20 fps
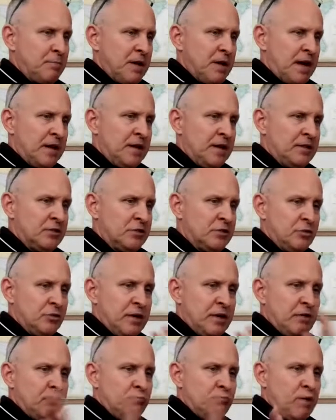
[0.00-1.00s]
the body
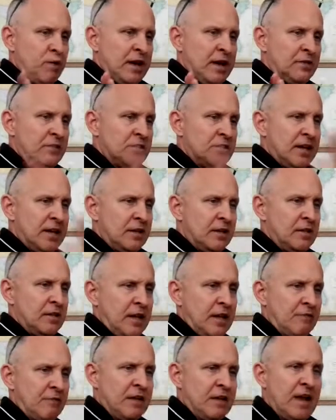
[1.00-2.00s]
into a right and a
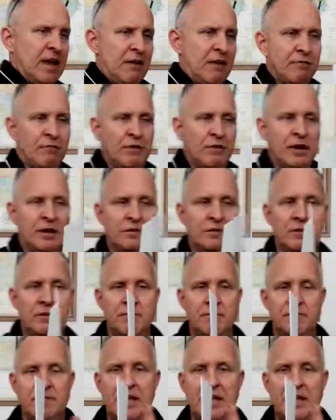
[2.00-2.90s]
left half, right?